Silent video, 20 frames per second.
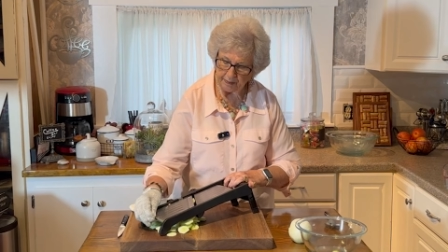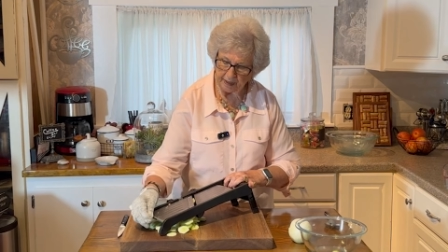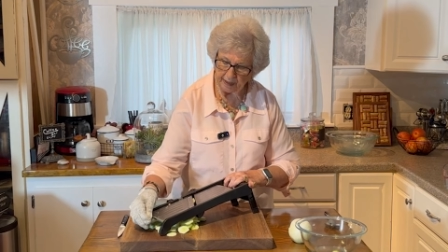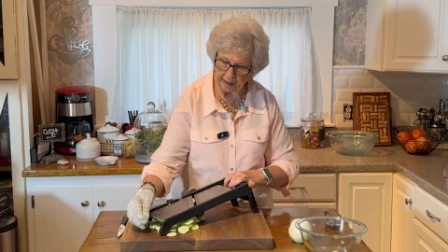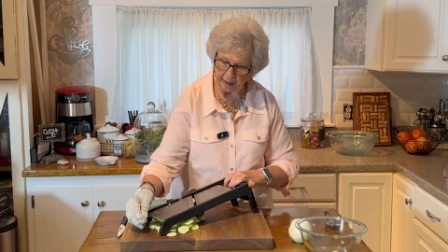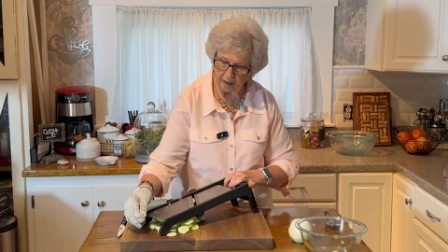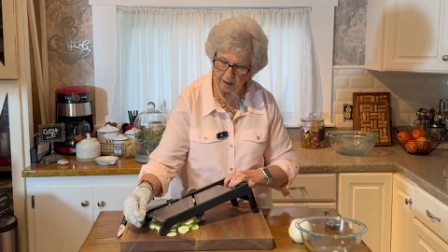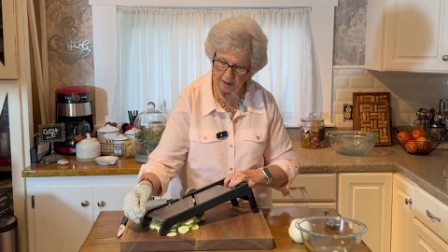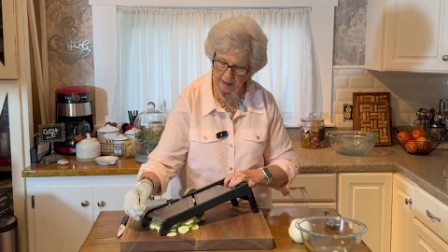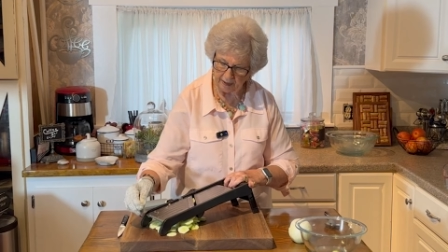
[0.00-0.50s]

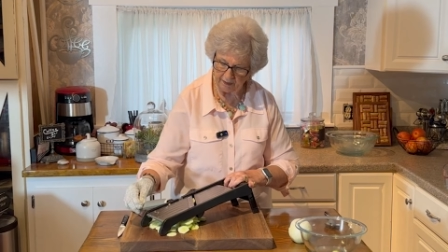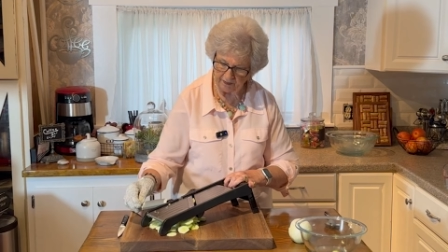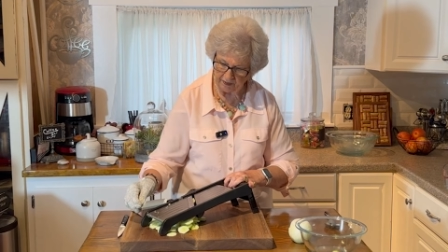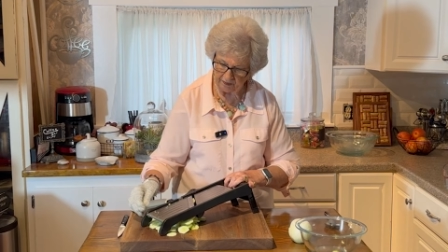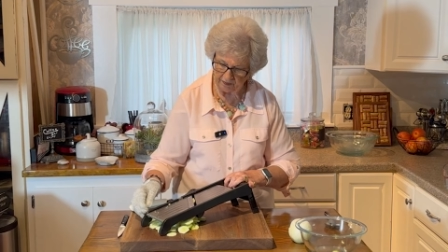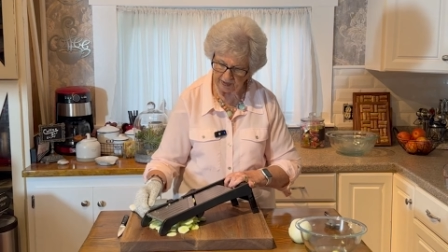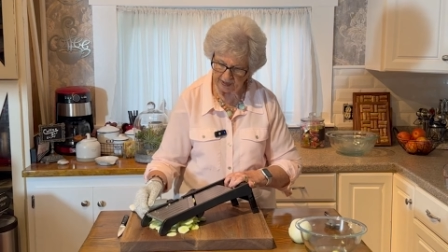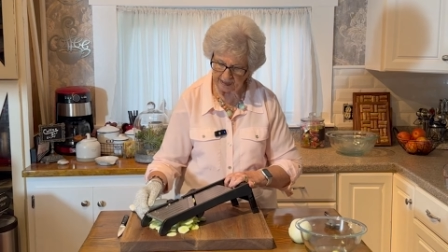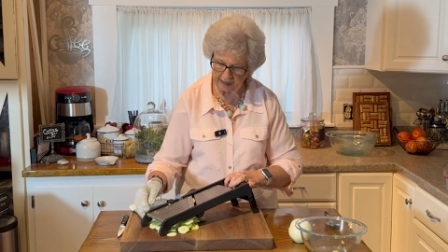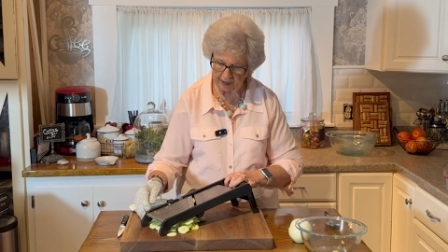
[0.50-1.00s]
and I'll have
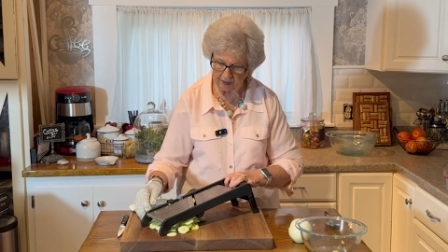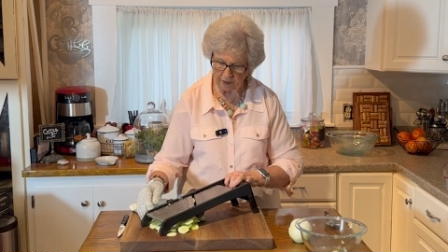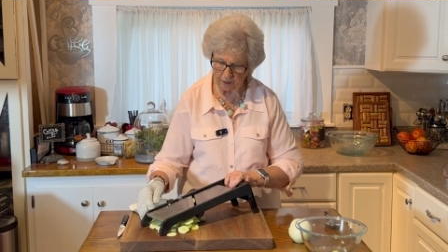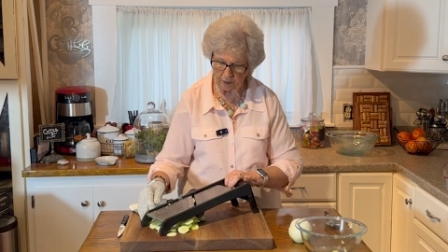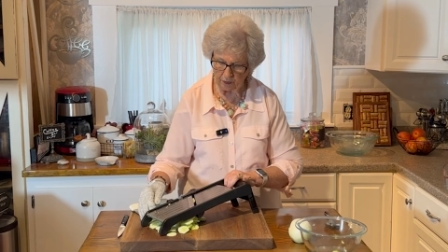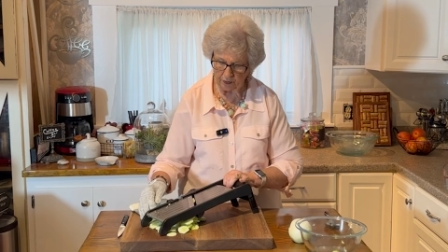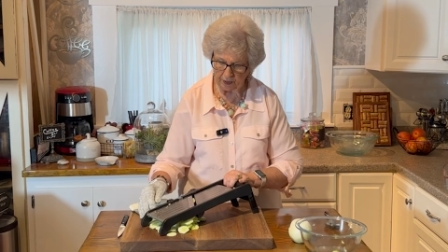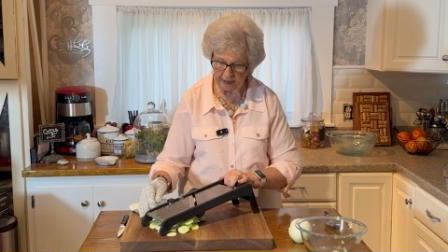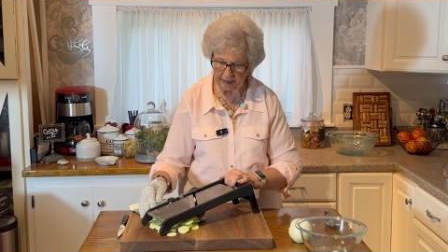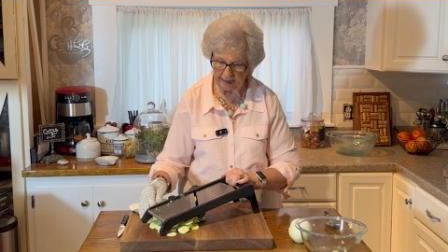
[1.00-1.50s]
everything
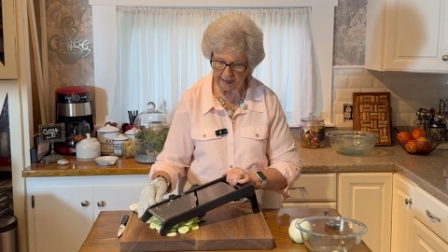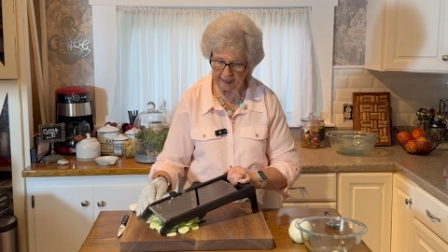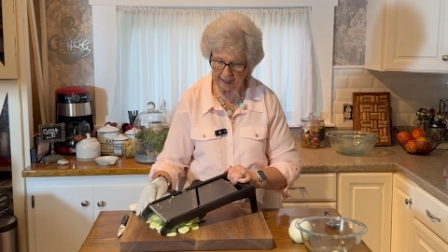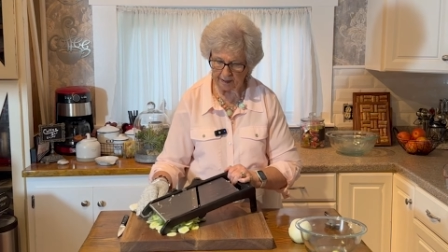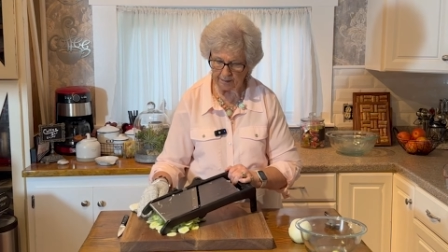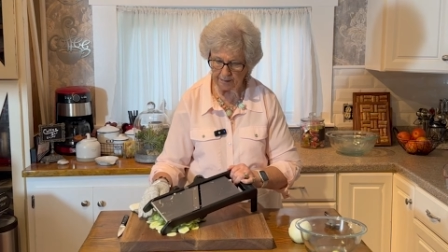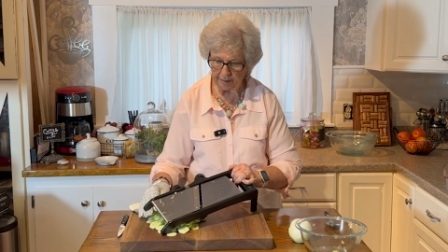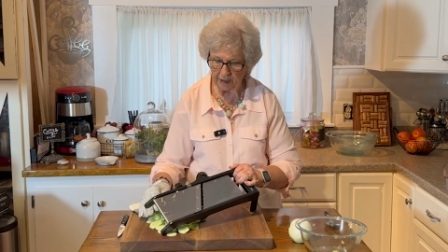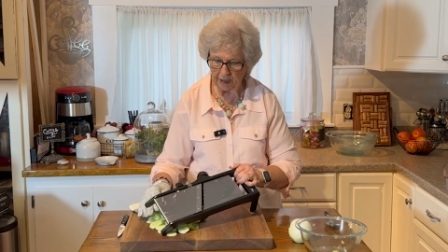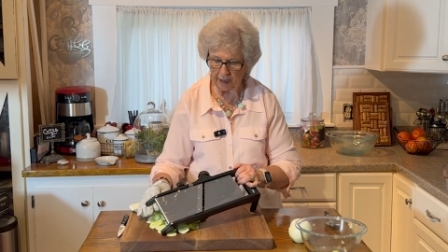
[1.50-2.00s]
written
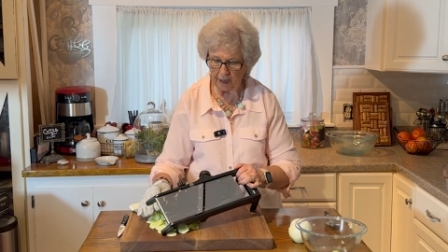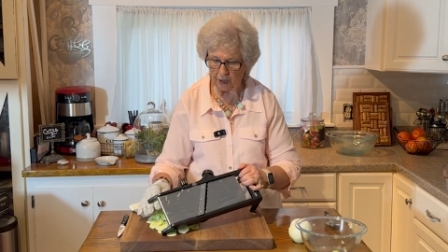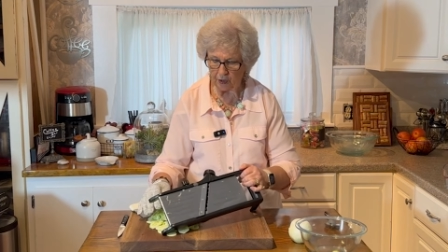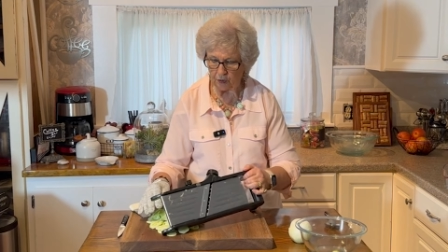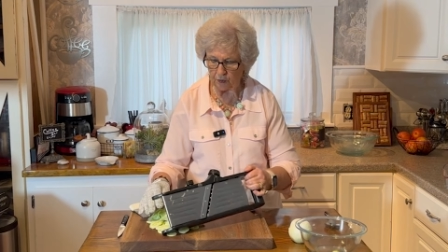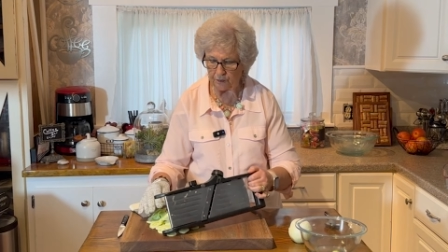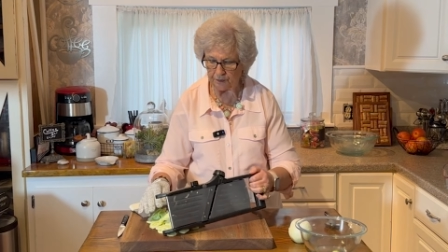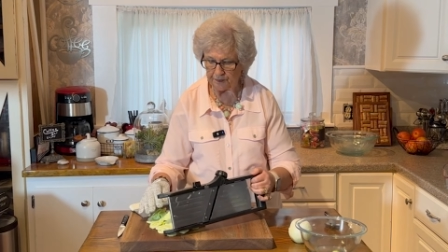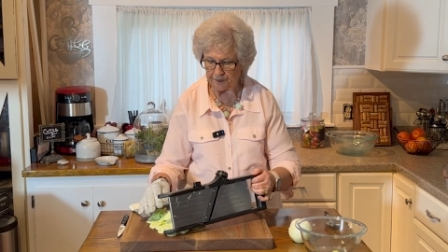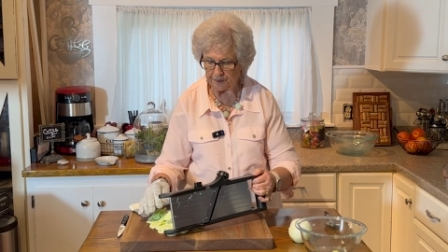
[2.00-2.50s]
down
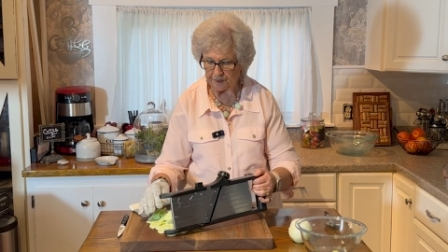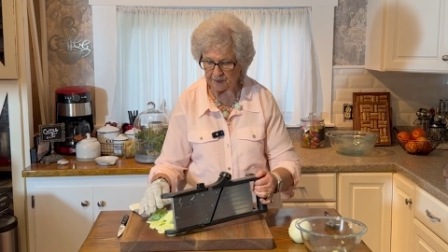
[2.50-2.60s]
below